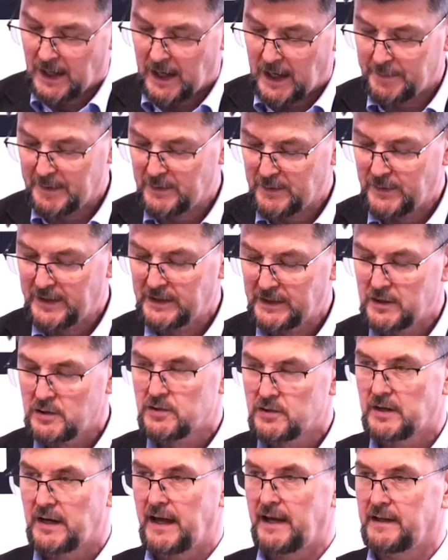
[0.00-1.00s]
I mean, really, you
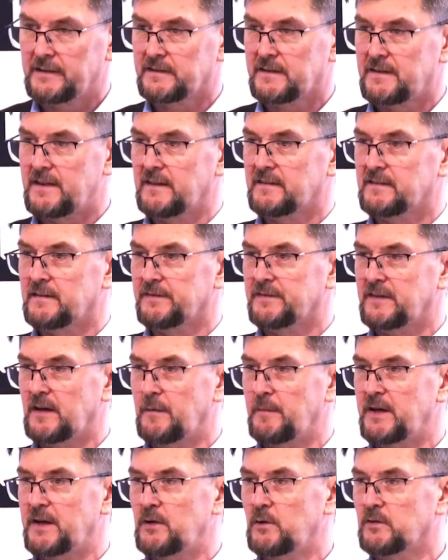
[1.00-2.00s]
should ask this of
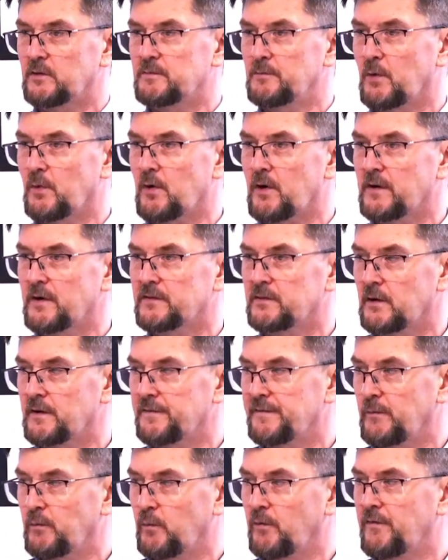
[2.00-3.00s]
somebody who is more
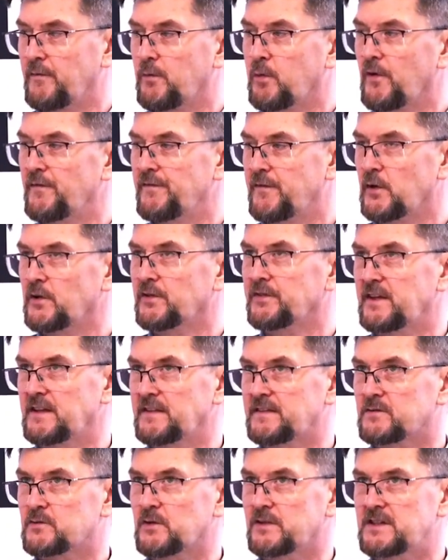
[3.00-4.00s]
versed in
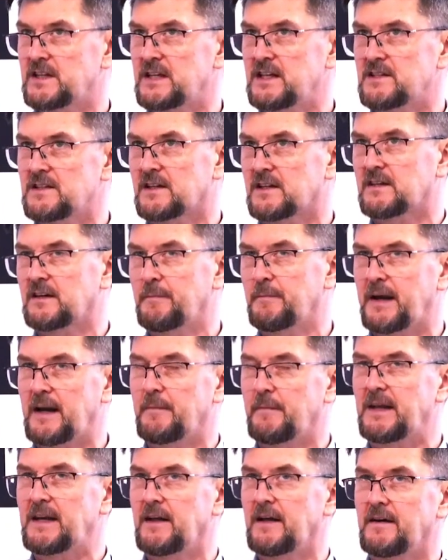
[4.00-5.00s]
strategic. But I
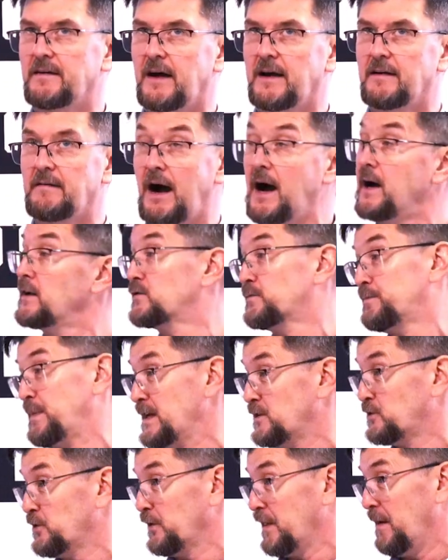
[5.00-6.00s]
mean, I
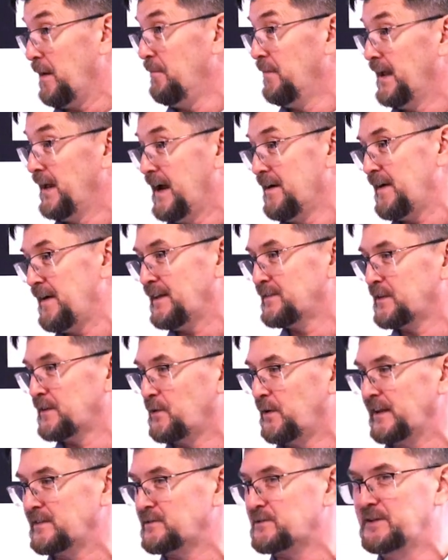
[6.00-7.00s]
speak to them, and I've asked the
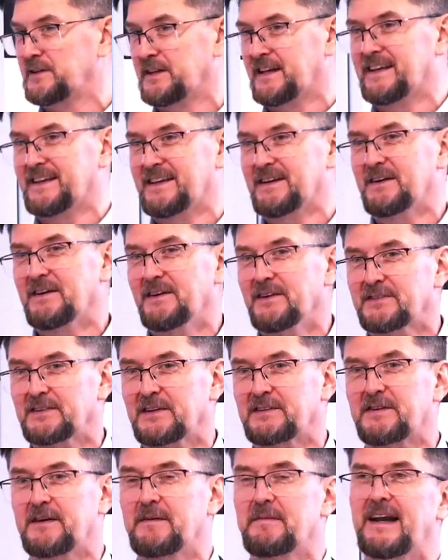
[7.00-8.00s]
question
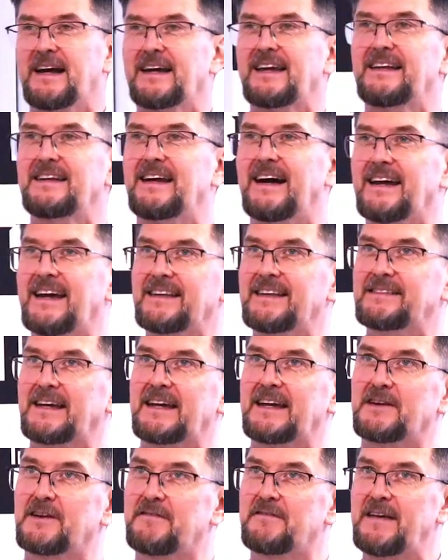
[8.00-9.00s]
also. So I mean, I guess I
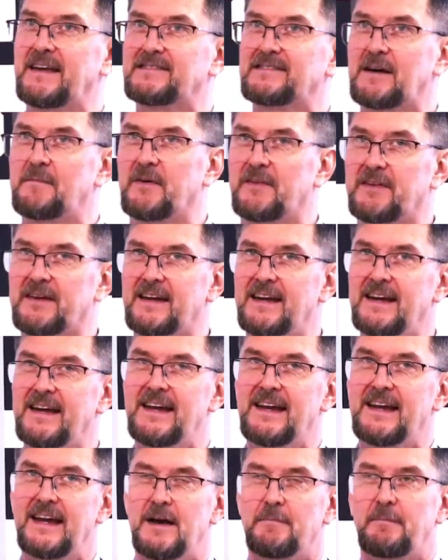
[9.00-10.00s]
can convey some of the,
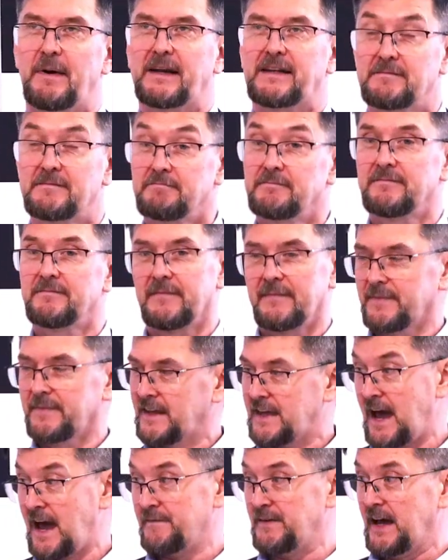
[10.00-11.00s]
but the
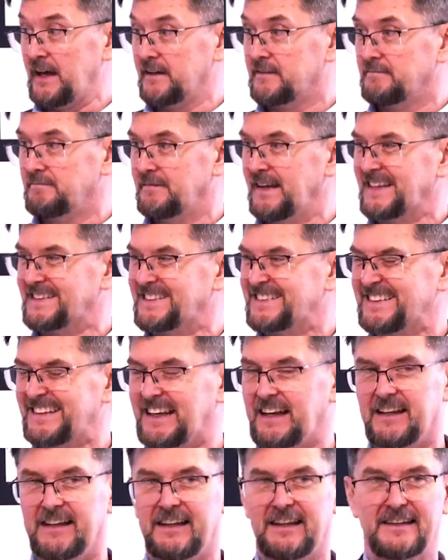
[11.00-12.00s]
caveat, it's
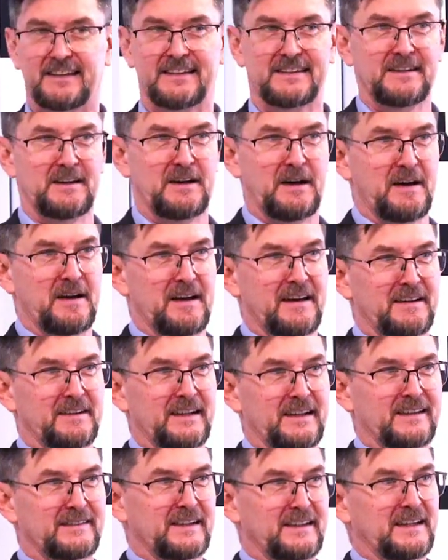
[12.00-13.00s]

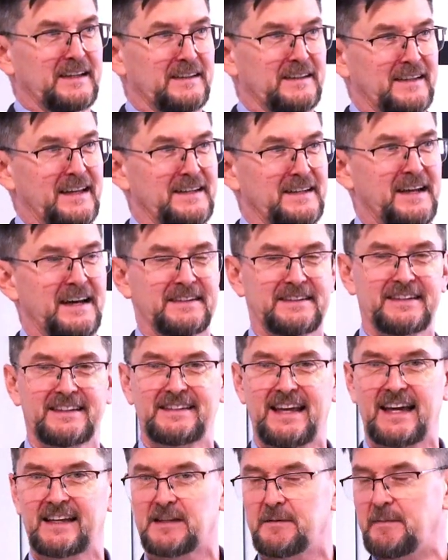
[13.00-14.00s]
not
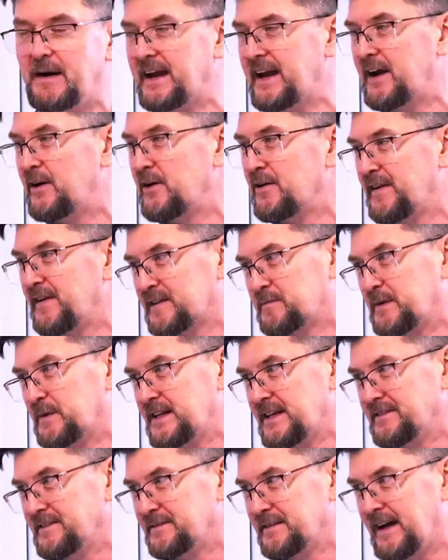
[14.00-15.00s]
exactly my area of
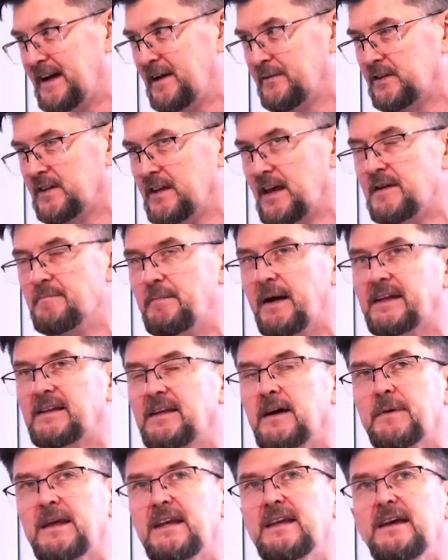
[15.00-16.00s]
expertise, I have to say. But
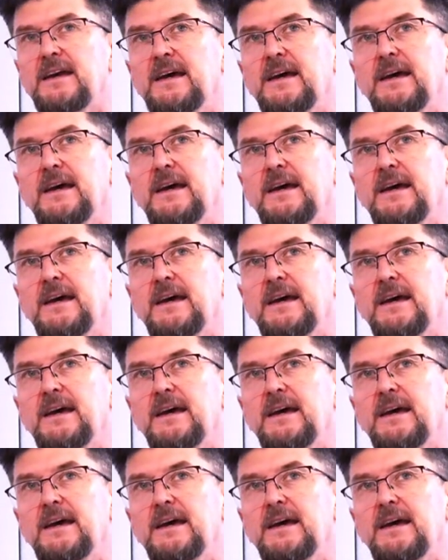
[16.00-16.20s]
I mean,